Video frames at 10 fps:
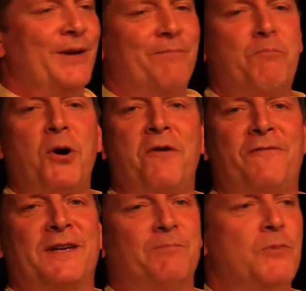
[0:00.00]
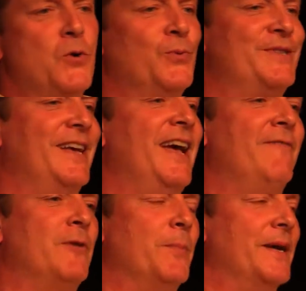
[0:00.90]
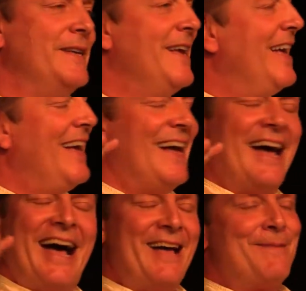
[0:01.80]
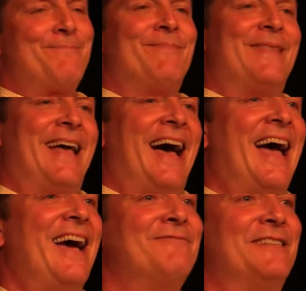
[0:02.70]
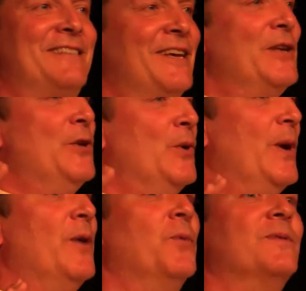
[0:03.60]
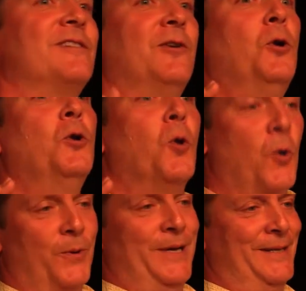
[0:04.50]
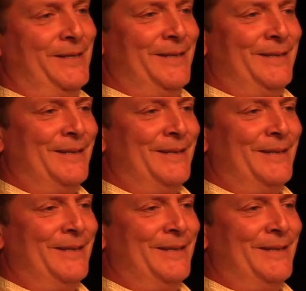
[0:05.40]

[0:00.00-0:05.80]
a perfect moon to everybody. I have to tell you, it was glorious.